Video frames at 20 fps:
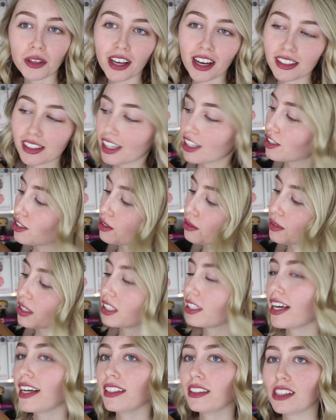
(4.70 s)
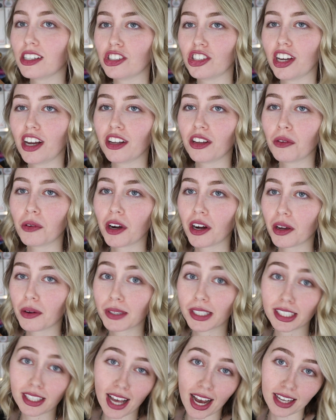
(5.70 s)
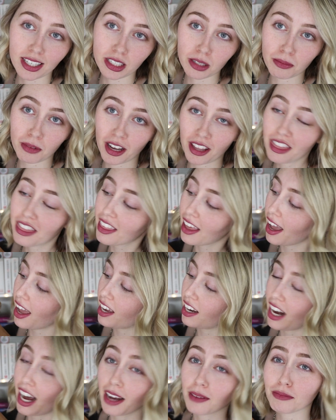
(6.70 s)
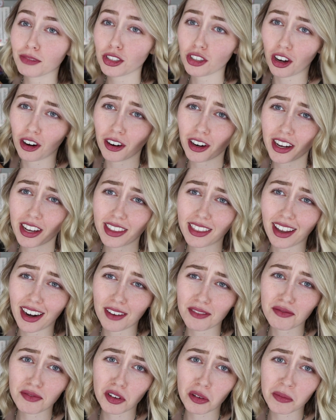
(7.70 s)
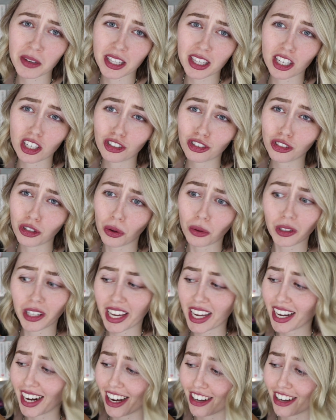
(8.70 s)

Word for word: yes, I do realize that January was last month, and I'm sorry that I'm filming these so late.